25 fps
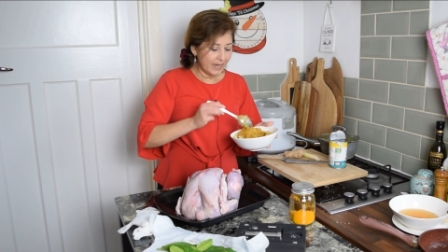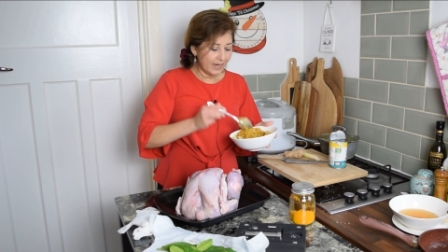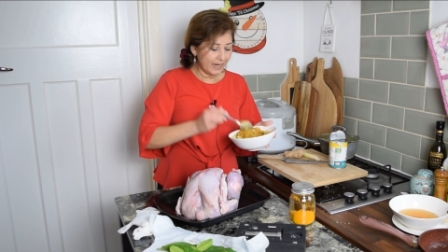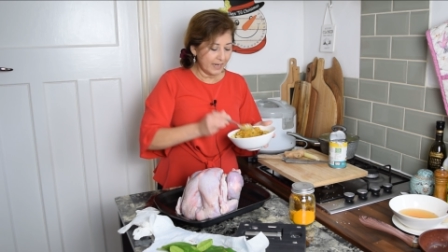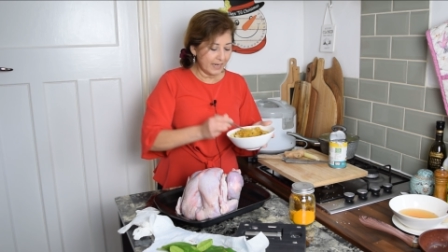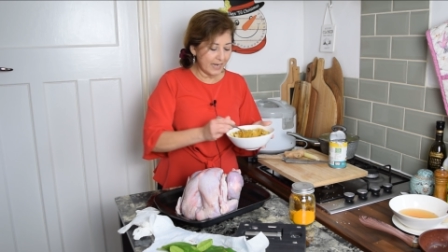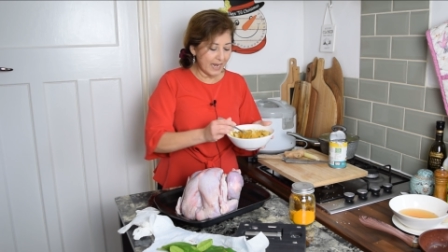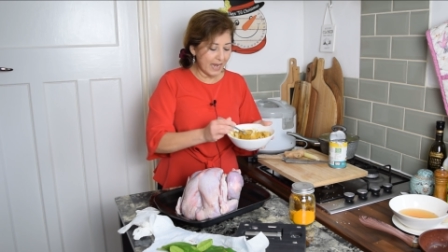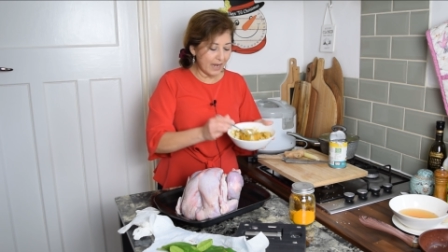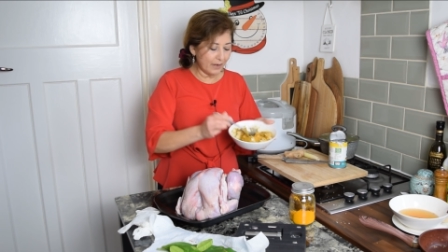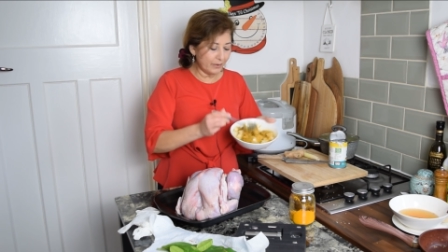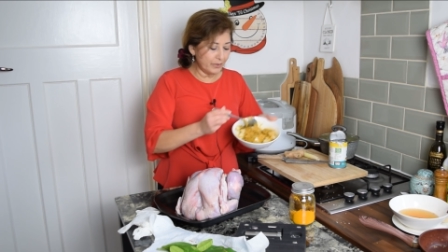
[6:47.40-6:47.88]

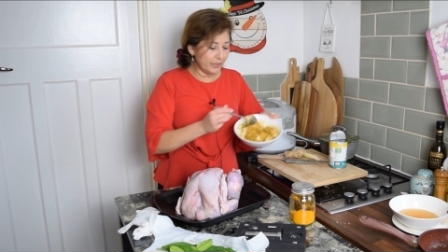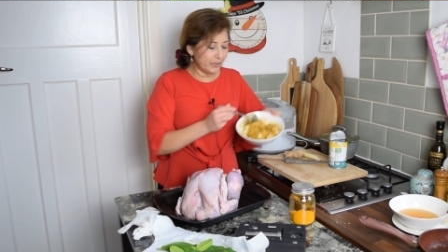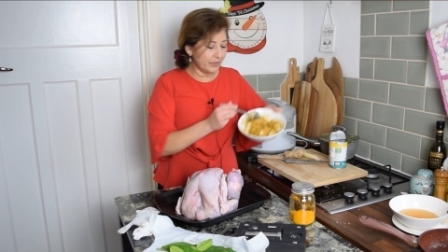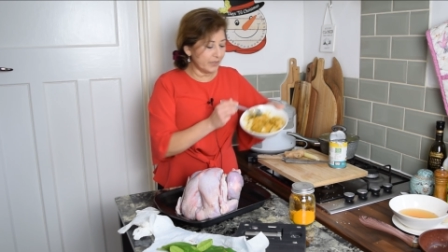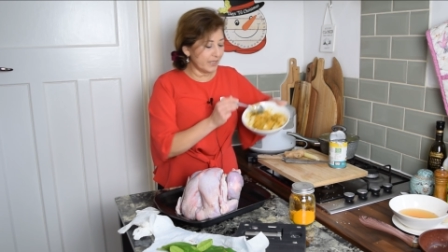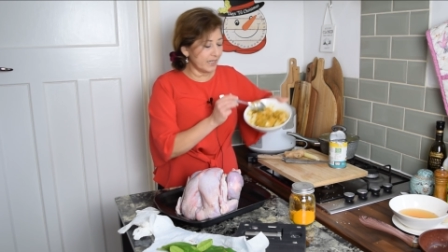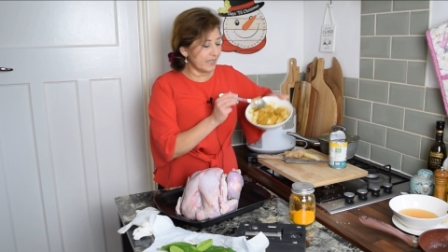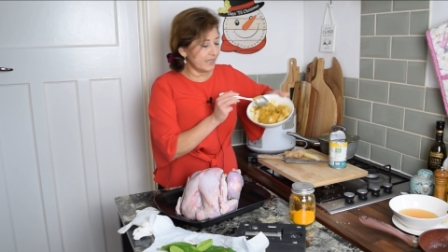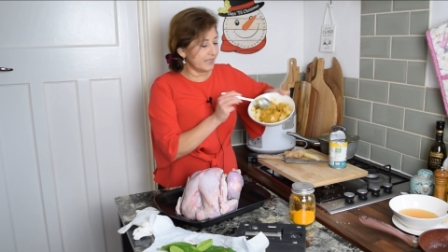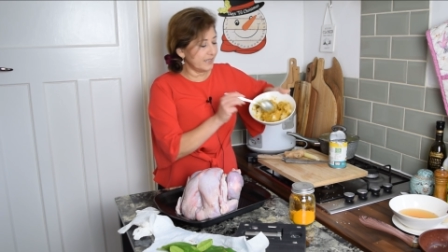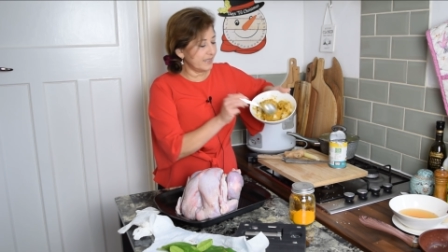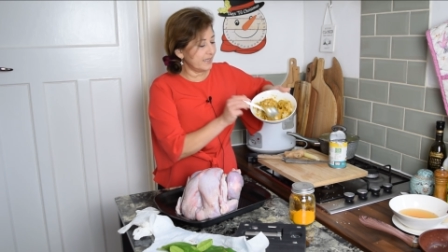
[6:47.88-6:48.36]
Now you
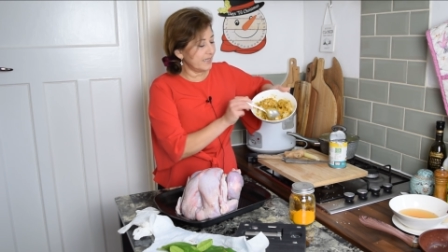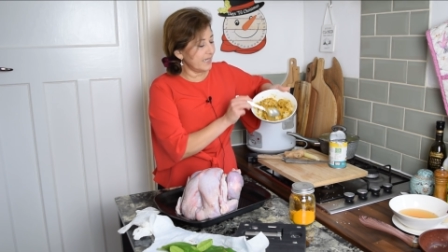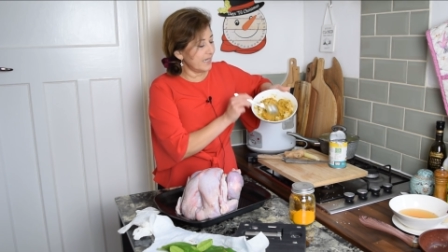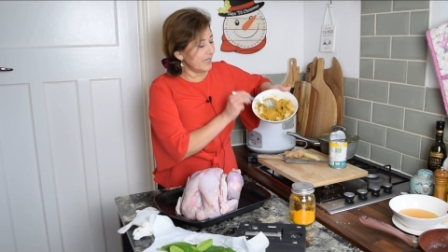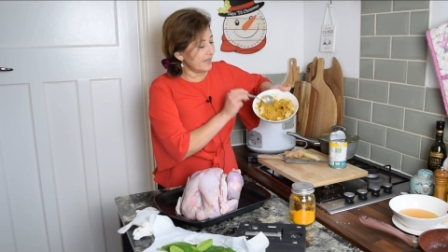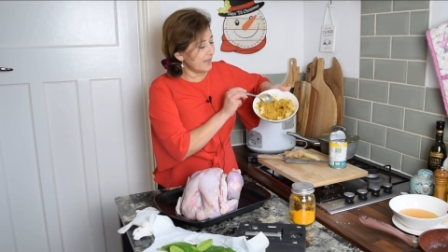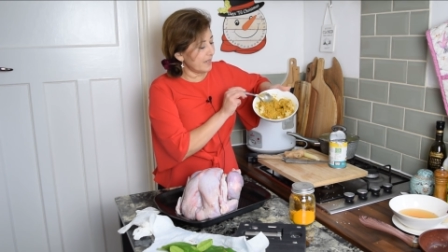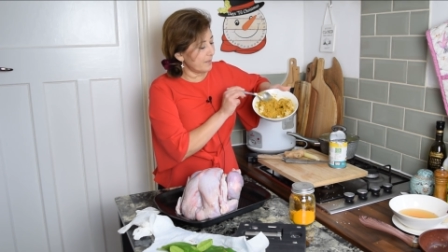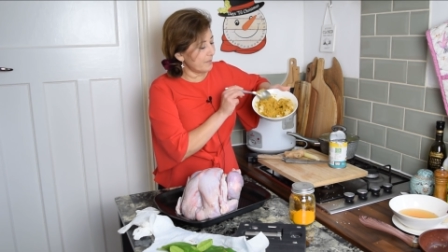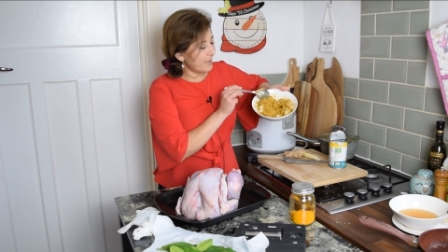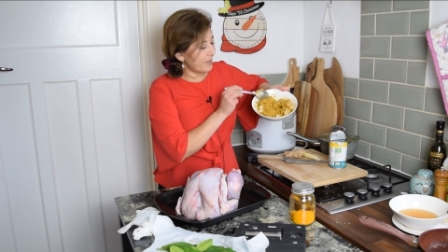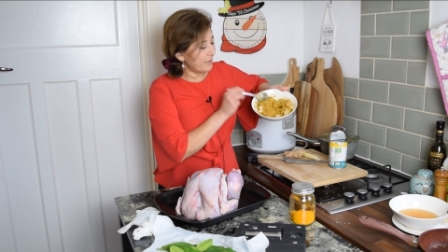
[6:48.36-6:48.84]
can see
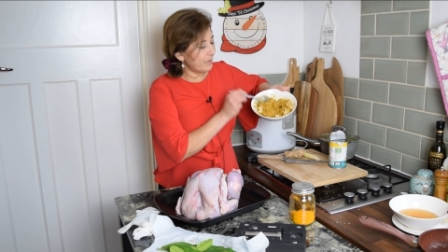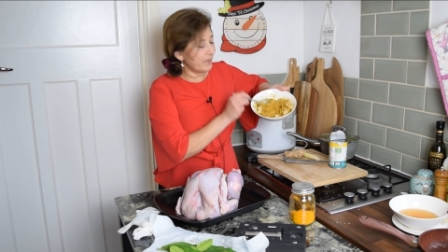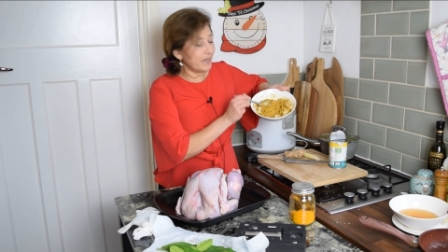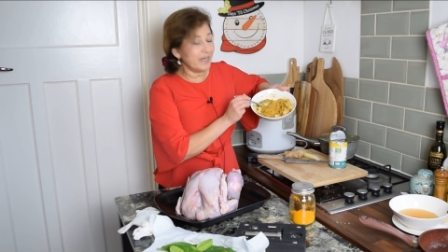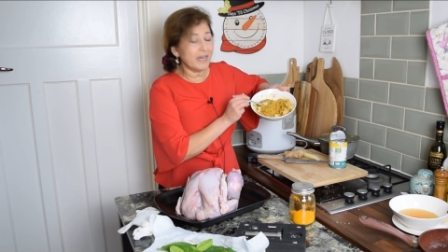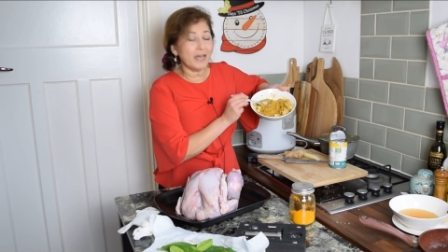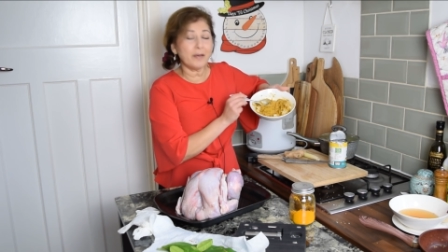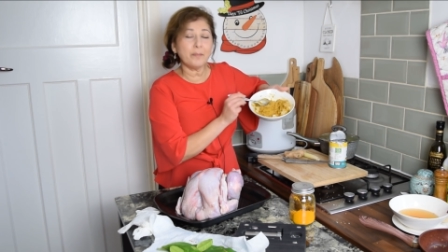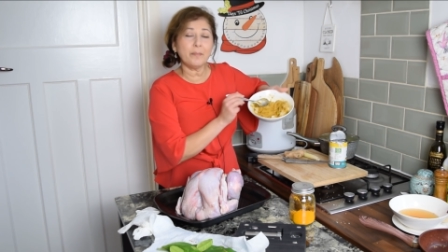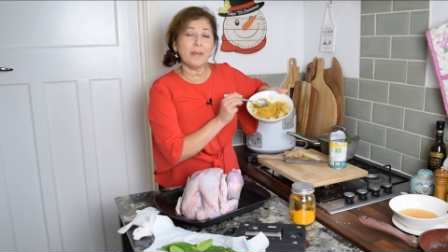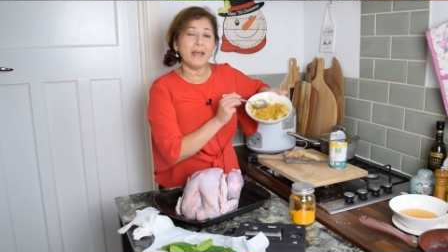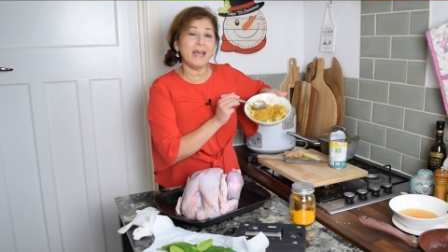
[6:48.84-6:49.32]
that my
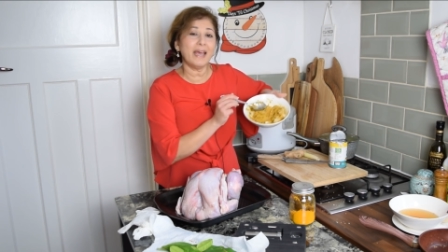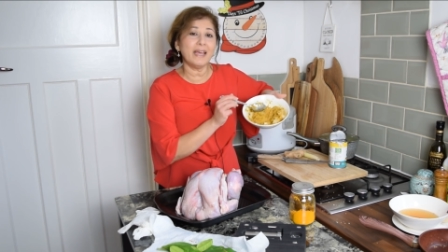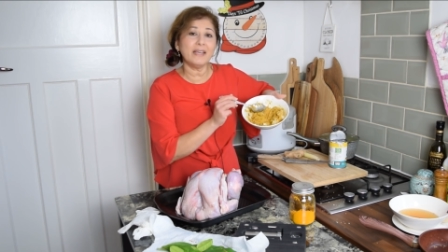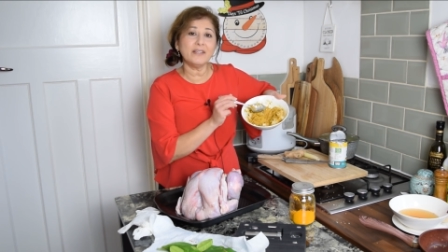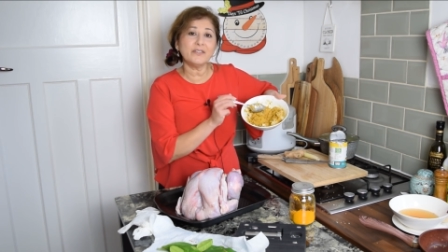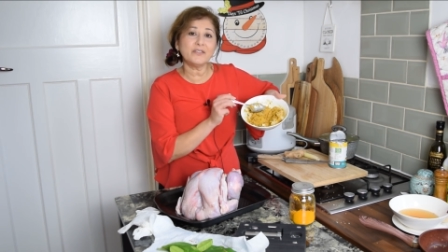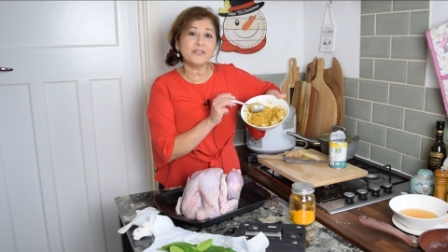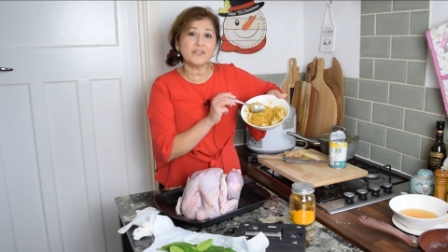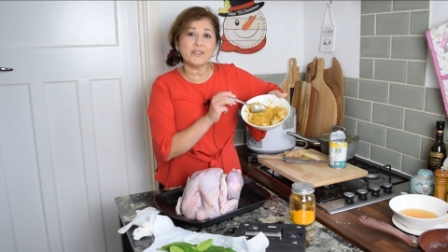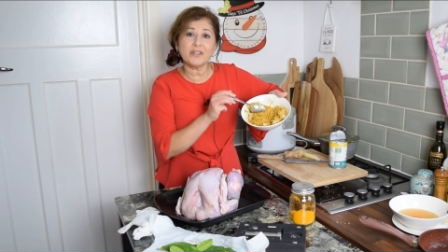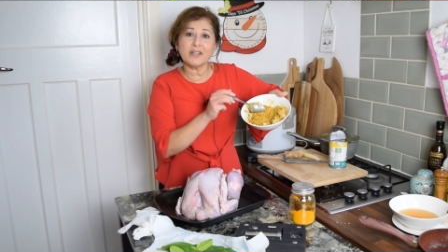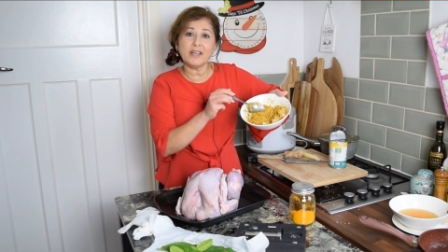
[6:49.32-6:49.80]
rendang
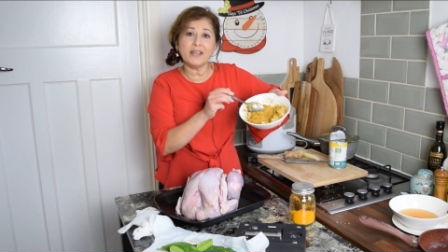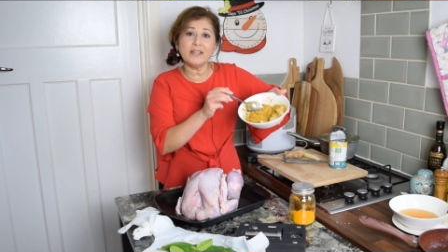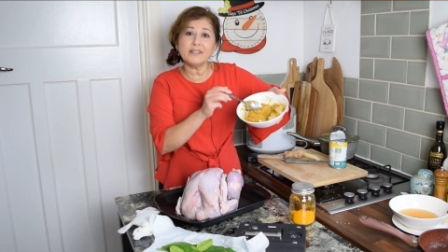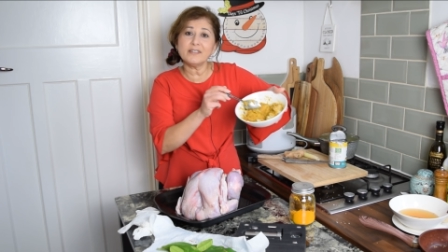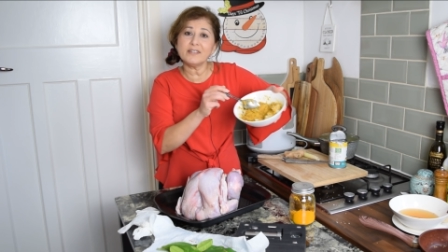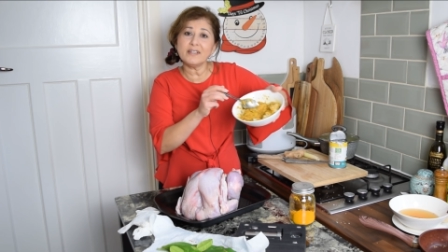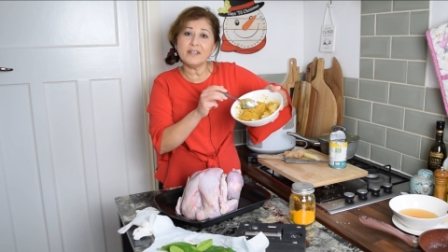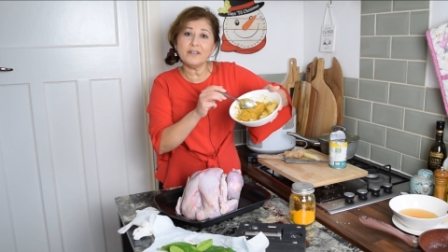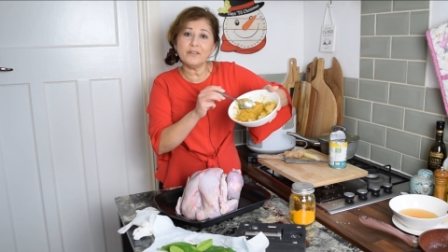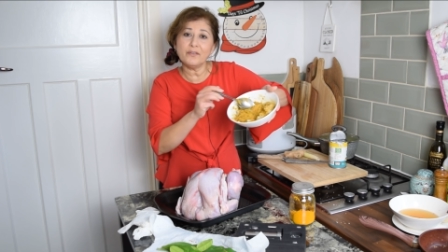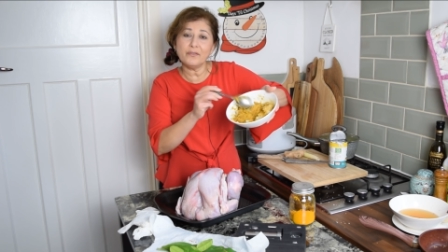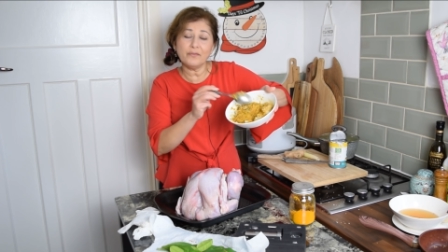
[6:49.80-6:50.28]
paste
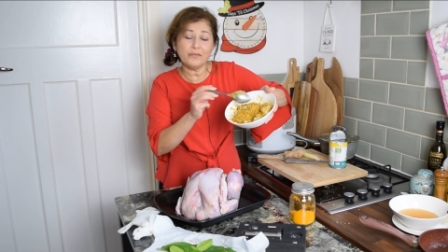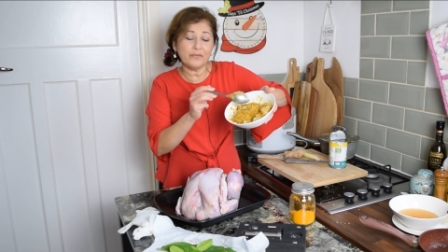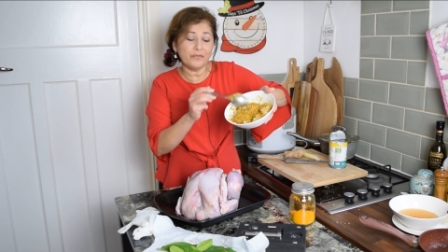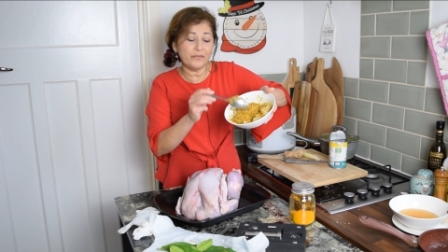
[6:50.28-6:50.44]
isn't